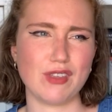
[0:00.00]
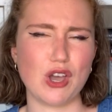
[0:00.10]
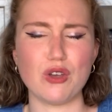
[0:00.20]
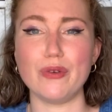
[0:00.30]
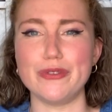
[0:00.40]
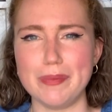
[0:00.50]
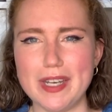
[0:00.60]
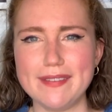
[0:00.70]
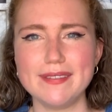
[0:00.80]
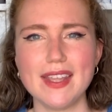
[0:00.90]

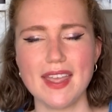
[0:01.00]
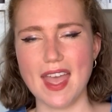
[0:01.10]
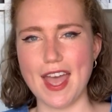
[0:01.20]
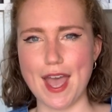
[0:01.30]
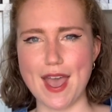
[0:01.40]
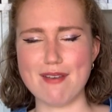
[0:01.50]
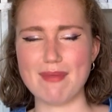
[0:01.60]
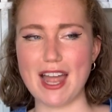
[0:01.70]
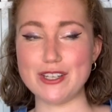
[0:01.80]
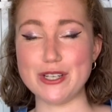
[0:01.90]
government,
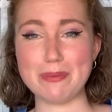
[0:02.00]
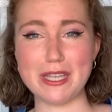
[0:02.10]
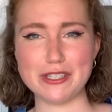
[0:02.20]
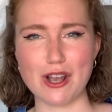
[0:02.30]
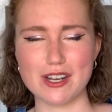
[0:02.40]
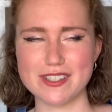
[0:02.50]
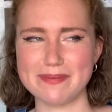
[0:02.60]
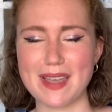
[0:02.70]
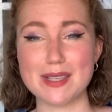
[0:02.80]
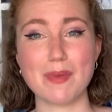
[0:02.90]
and she'll be in charge.
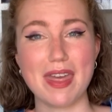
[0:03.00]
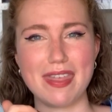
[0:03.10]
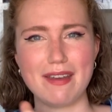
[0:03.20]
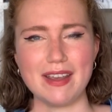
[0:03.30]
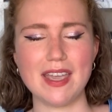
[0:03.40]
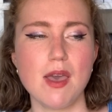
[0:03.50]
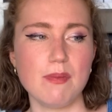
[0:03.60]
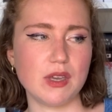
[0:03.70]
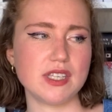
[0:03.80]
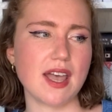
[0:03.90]
That's my theory,
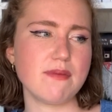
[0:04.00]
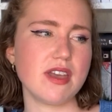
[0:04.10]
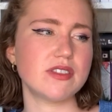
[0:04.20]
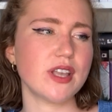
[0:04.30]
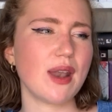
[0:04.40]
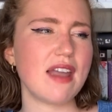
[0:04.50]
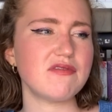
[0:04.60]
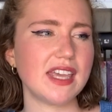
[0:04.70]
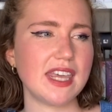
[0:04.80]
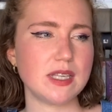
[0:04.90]
because so like
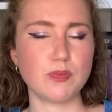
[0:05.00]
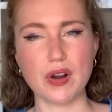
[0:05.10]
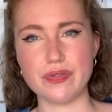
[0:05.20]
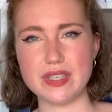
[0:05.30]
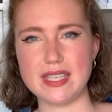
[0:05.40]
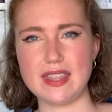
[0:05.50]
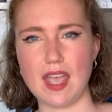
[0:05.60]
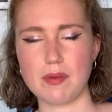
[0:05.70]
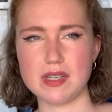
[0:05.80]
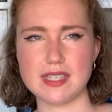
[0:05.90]
Ricky's prophecy
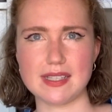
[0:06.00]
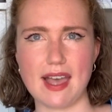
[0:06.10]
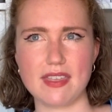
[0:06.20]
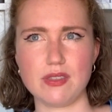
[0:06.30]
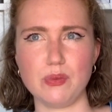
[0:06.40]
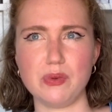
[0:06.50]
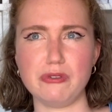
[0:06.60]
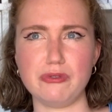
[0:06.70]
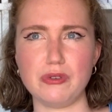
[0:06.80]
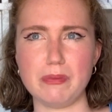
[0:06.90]
thing, which is like the
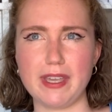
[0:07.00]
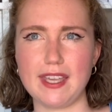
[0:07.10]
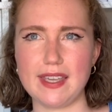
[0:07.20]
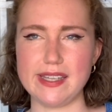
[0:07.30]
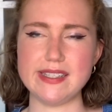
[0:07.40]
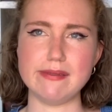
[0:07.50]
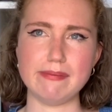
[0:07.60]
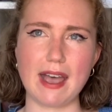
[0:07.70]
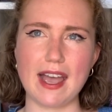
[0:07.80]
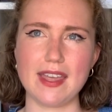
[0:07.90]
wolf will be eaten
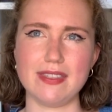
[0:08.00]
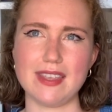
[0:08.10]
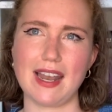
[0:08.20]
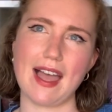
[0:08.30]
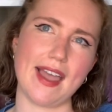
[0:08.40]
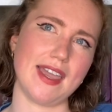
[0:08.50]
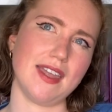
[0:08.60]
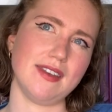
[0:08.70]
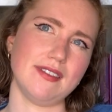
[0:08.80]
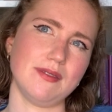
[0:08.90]
by the
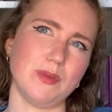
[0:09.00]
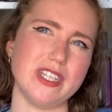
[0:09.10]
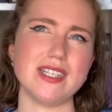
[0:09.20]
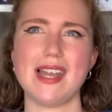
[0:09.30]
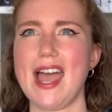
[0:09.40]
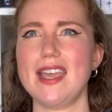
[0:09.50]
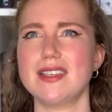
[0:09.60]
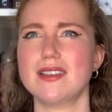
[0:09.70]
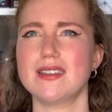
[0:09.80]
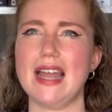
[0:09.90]
lion, which is like
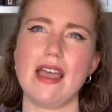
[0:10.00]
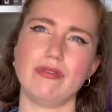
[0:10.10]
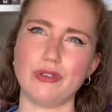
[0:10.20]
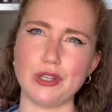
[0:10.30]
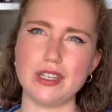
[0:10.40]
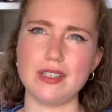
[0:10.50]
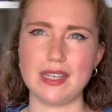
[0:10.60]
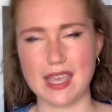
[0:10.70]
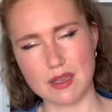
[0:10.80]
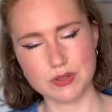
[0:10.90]
Nightfall and
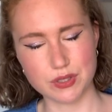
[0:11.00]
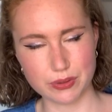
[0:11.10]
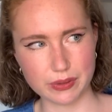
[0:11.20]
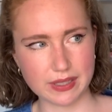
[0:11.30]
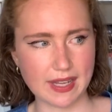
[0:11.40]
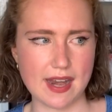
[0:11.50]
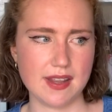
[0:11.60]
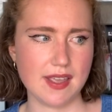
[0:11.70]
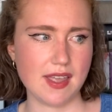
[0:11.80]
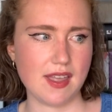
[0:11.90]
Leo's jewel, and then
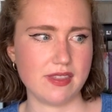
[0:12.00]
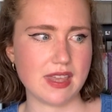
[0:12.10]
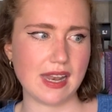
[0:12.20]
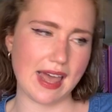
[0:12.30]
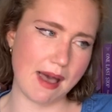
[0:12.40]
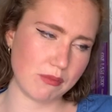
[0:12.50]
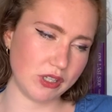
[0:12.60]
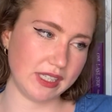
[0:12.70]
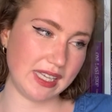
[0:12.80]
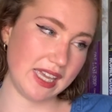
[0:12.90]
the lamb
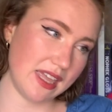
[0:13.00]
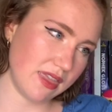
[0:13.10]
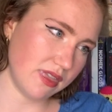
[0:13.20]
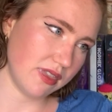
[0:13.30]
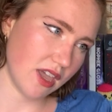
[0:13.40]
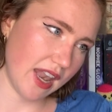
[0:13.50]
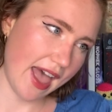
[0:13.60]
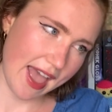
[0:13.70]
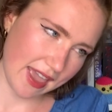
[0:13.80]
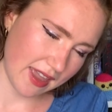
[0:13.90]
will eat the
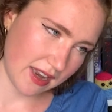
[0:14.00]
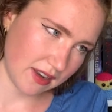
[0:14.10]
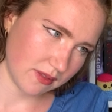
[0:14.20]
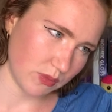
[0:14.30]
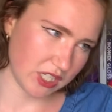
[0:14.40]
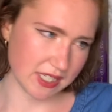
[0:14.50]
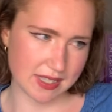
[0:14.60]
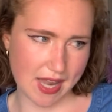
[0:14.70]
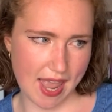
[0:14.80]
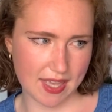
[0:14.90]
lion, which
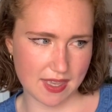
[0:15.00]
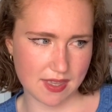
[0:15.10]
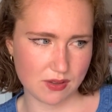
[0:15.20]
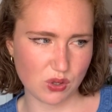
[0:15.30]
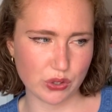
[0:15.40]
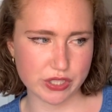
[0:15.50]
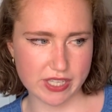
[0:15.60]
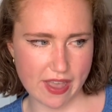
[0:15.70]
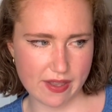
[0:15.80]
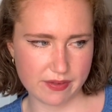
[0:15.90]
is like
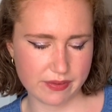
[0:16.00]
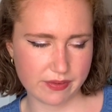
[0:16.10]
also